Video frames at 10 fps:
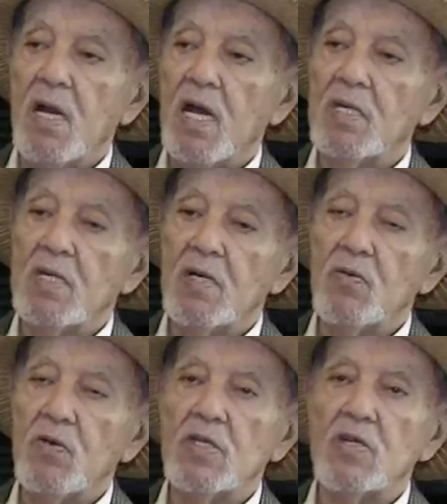And then
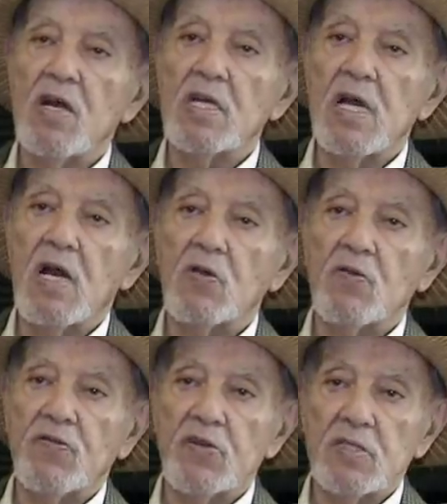we tried our
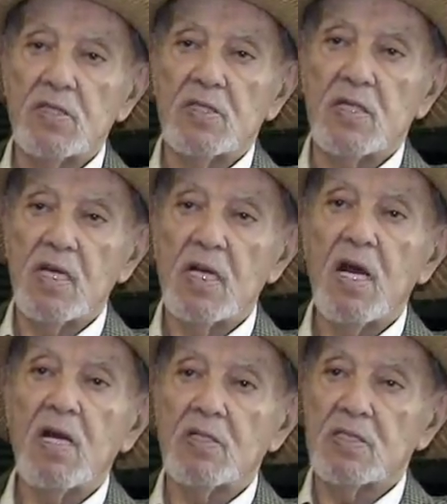first
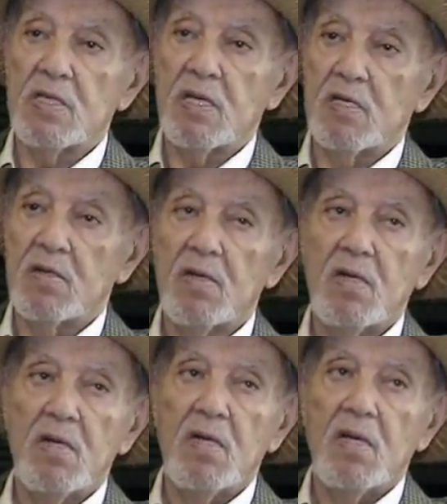cigars there.
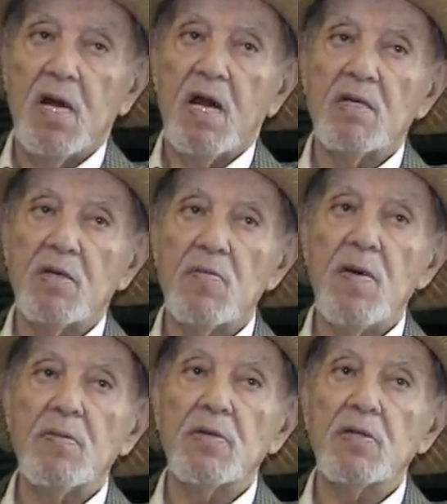I
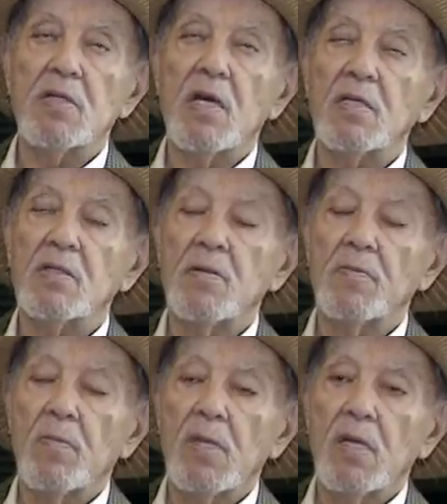remember that
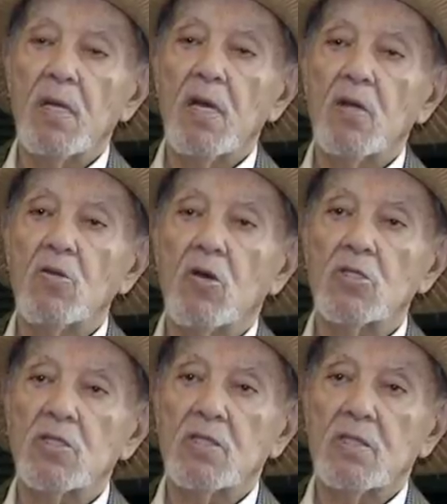
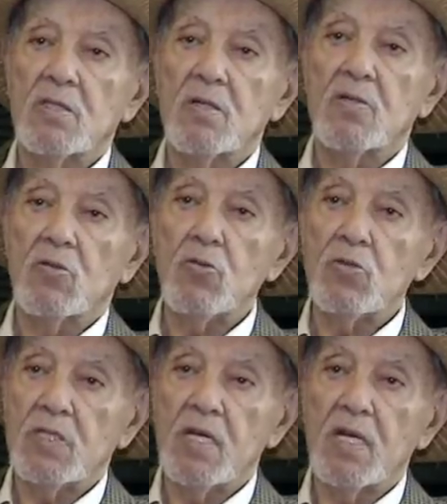those 2
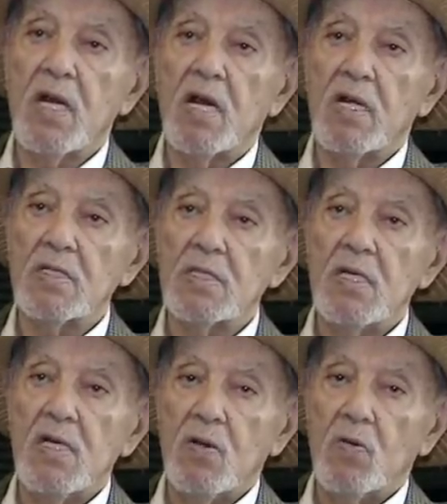cigars,
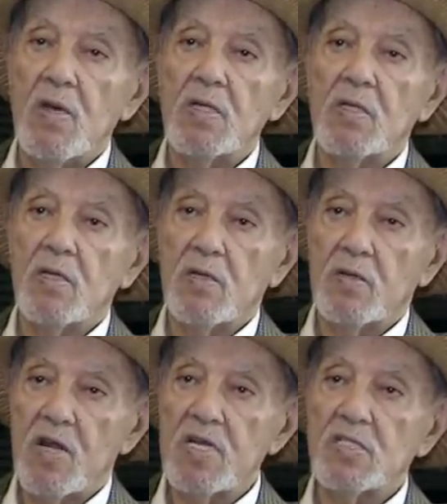when the
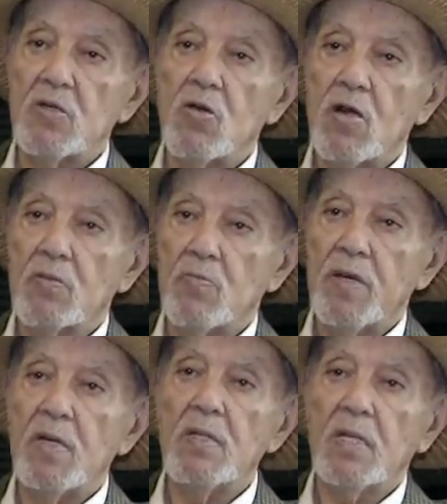restaurant
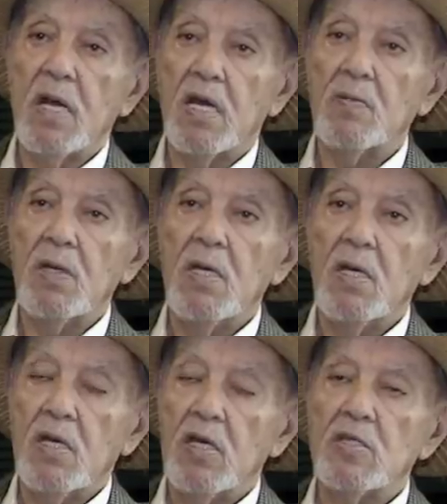bill came,
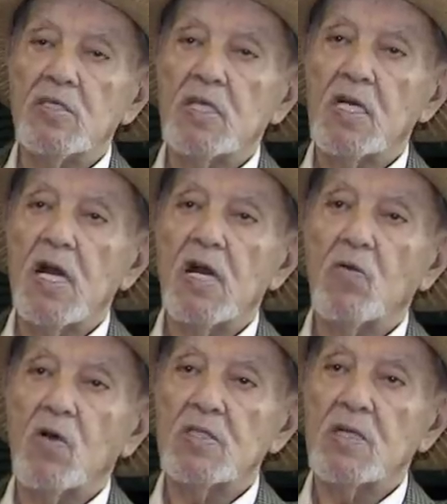each cigar
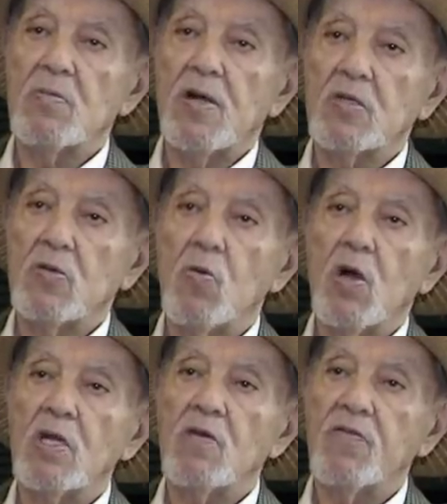was about
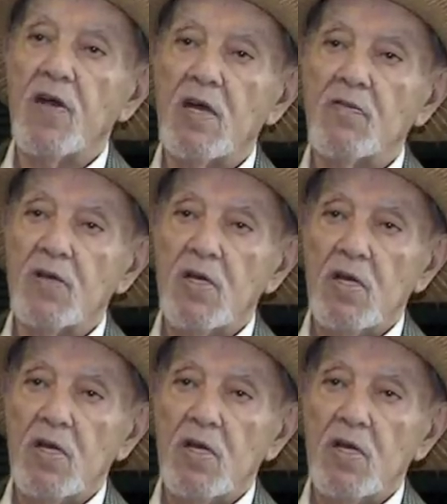$25.